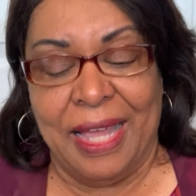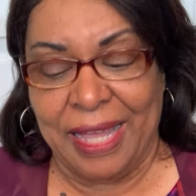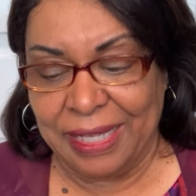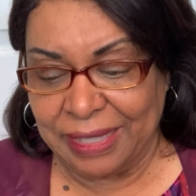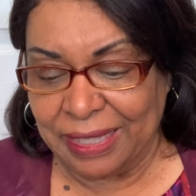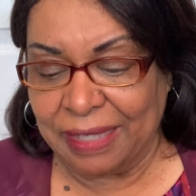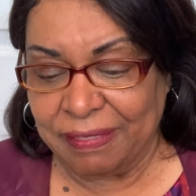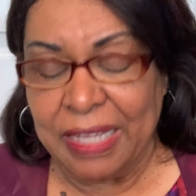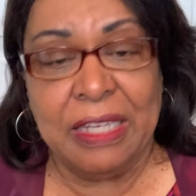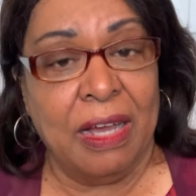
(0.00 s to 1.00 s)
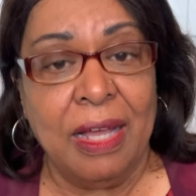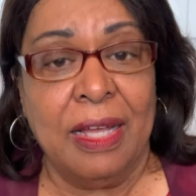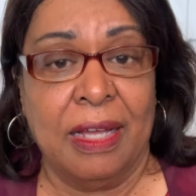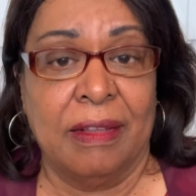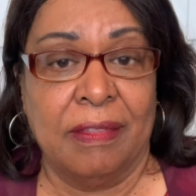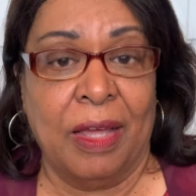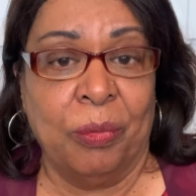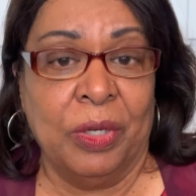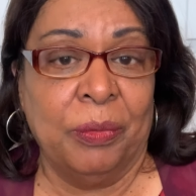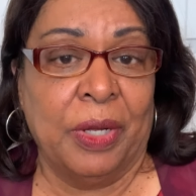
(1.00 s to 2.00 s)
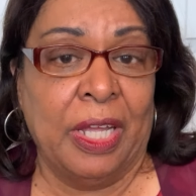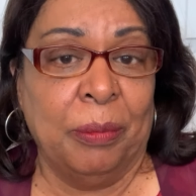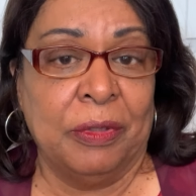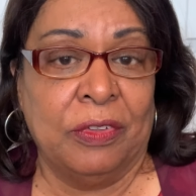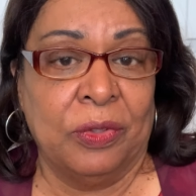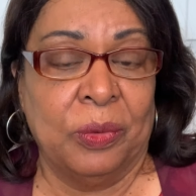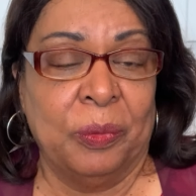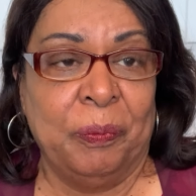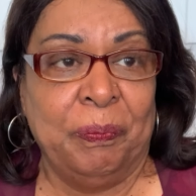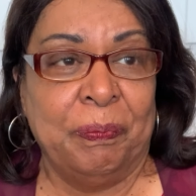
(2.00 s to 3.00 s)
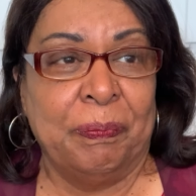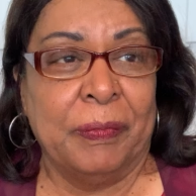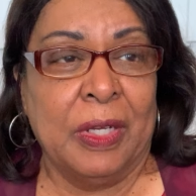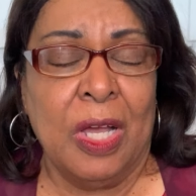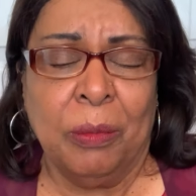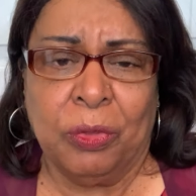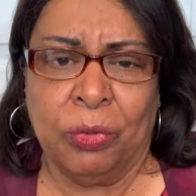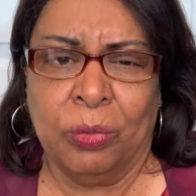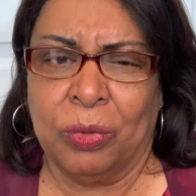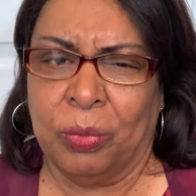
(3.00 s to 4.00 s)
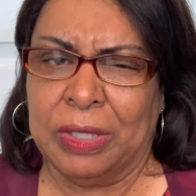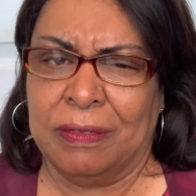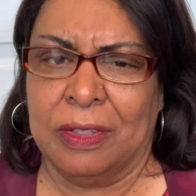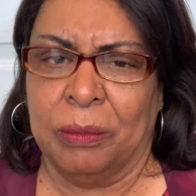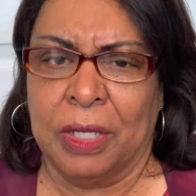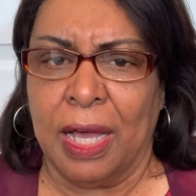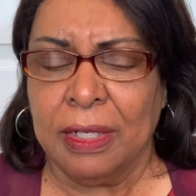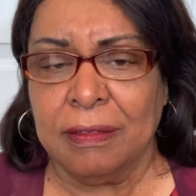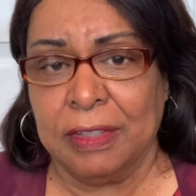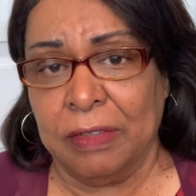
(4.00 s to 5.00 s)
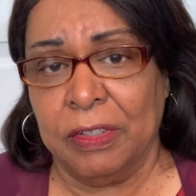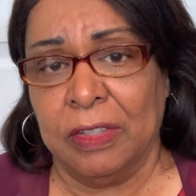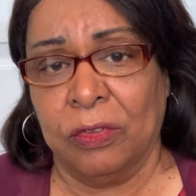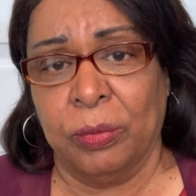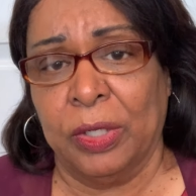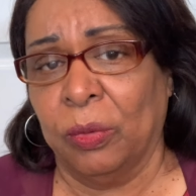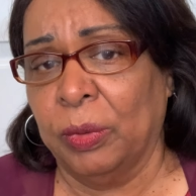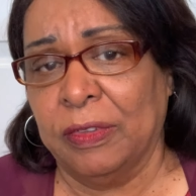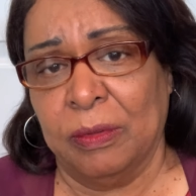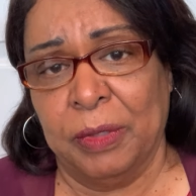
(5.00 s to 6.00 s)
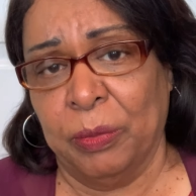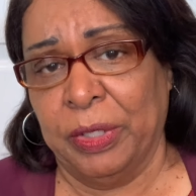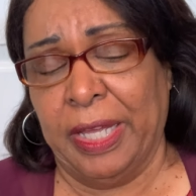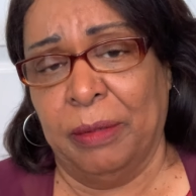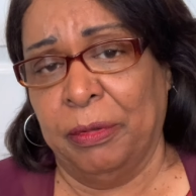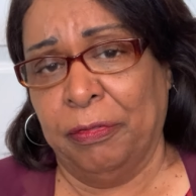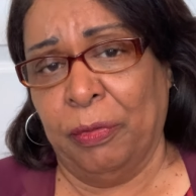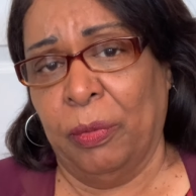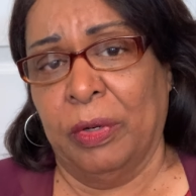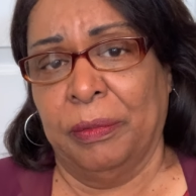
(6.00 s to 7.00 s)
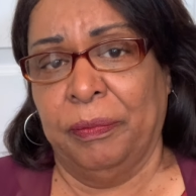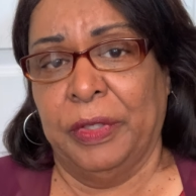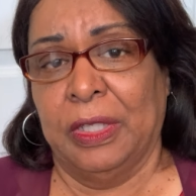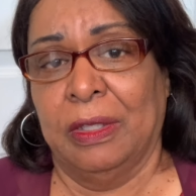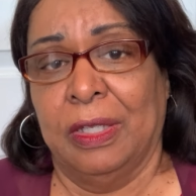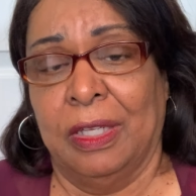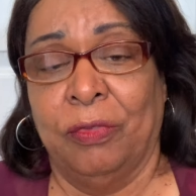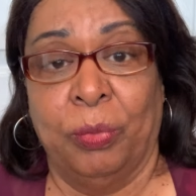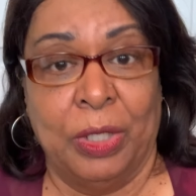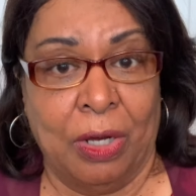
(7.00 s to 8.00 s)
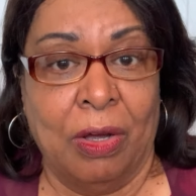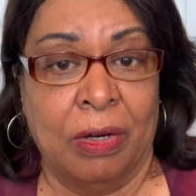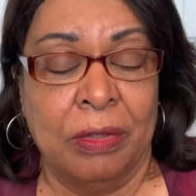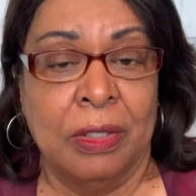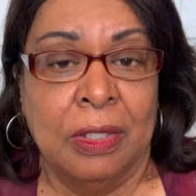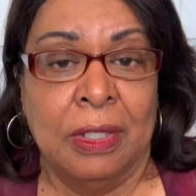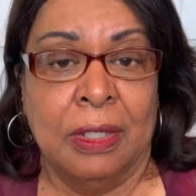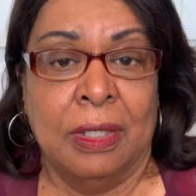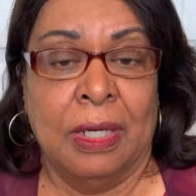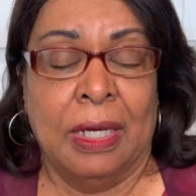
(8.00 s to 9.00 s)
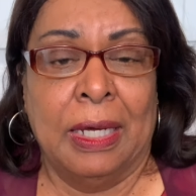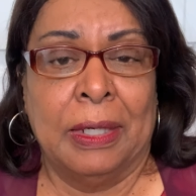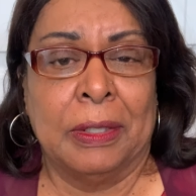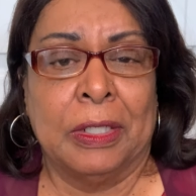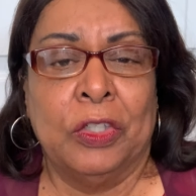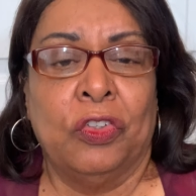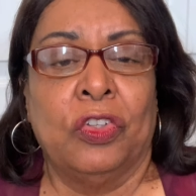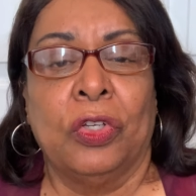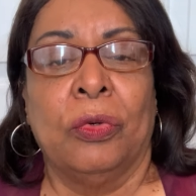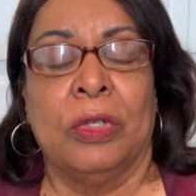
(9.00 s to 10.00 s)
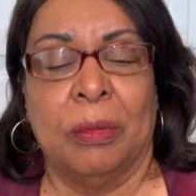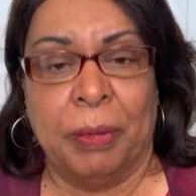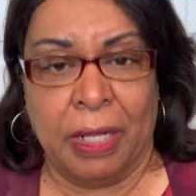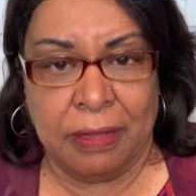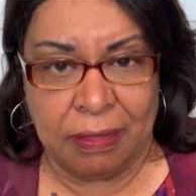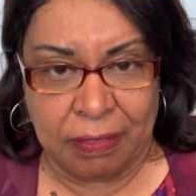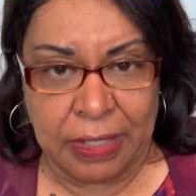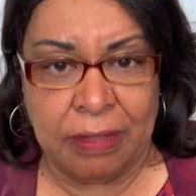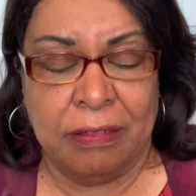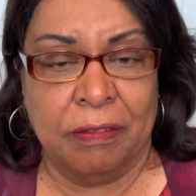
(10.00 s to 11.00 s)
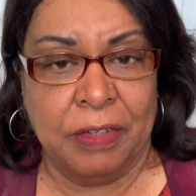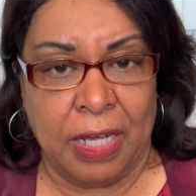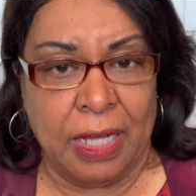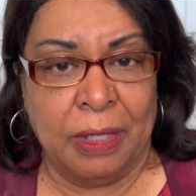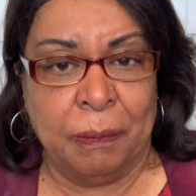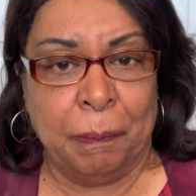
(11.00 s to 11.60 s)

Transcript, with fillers: And, and I thank God that we were able to come through with wisdom. God has given us greater wisdom than we had before if we are uh, concerned about the things of God.